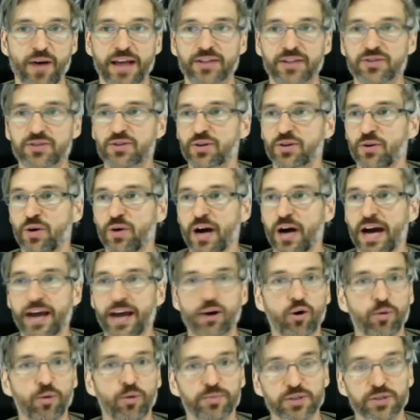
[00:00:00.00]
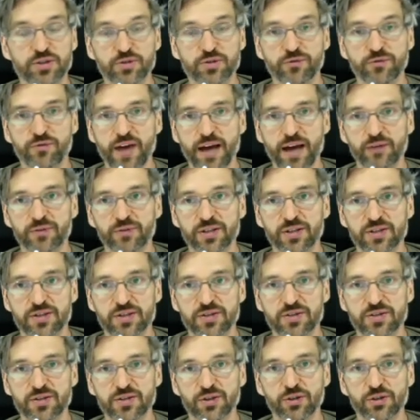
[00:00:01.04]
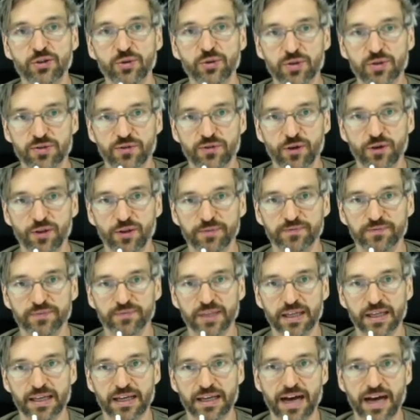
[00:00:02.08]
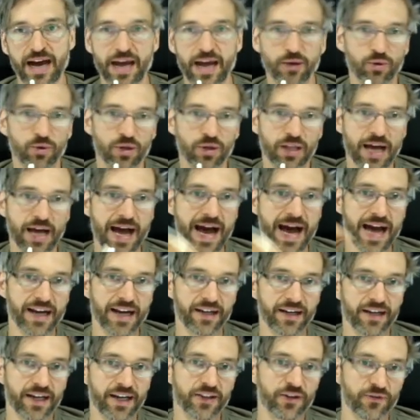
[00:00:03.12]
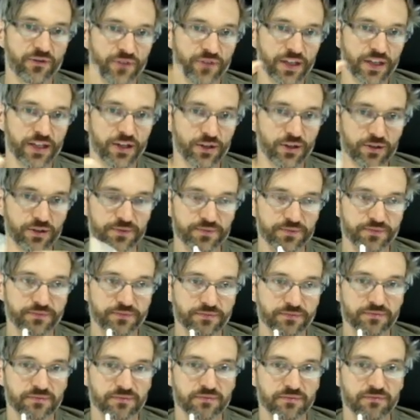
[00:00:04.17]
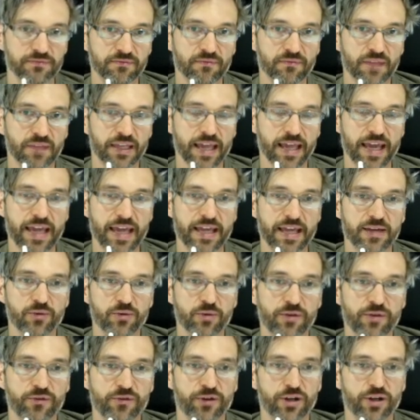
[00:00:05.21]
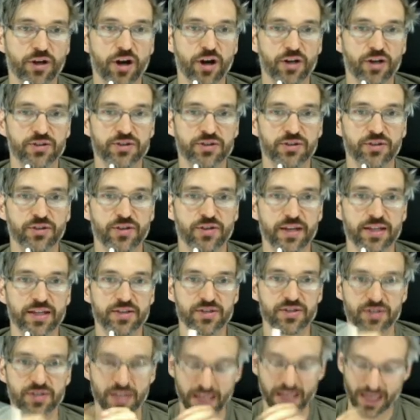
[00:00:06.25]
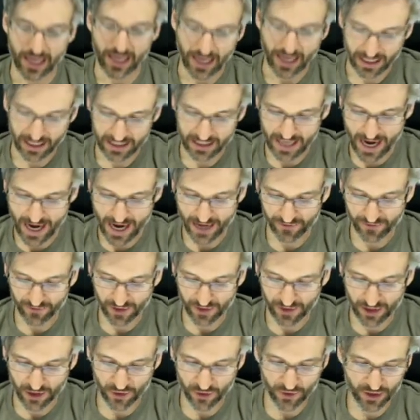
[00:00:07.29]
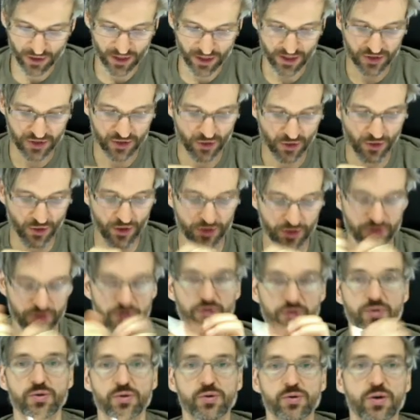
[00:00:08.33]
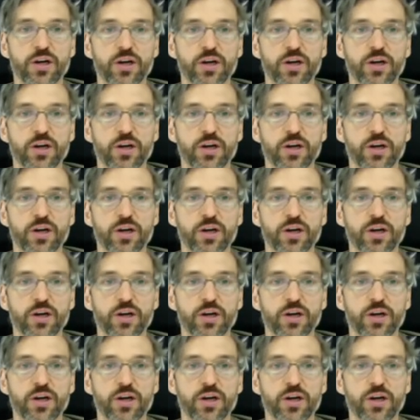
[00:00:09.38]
so I hope that you found this useful. I will add another video, okay, with regards to this, and that video is going to